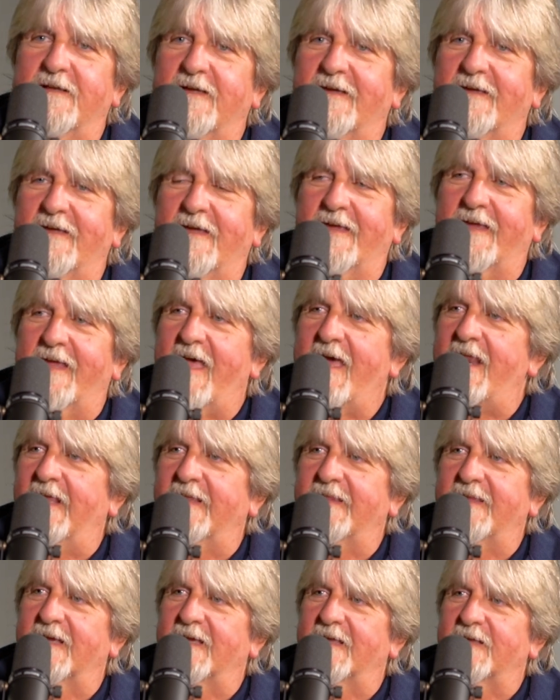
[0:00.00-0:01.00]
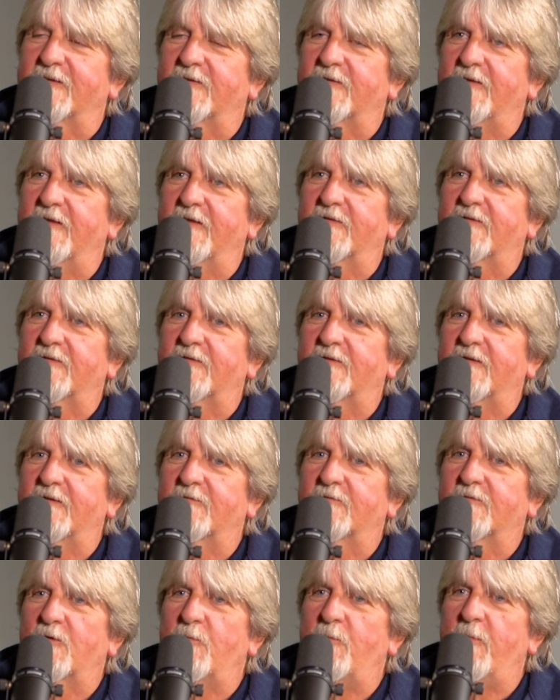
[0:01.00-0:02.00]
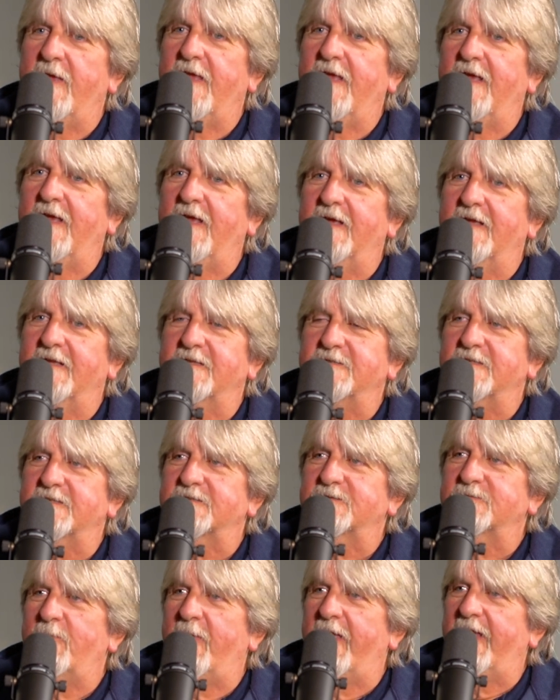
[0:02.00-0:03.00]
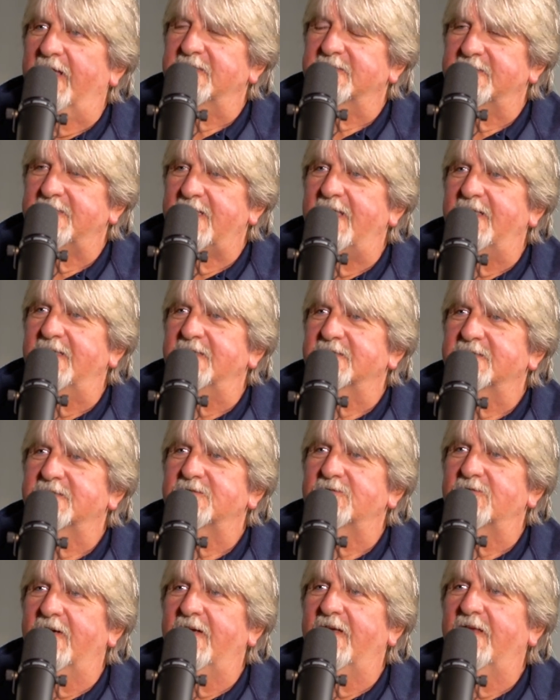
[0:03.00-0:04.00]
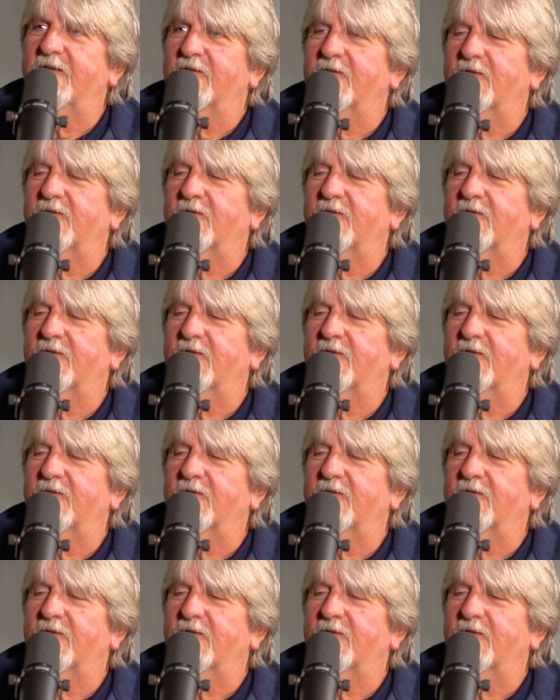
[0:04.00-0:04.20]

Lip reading: I think it's to me, it just makes sense, right?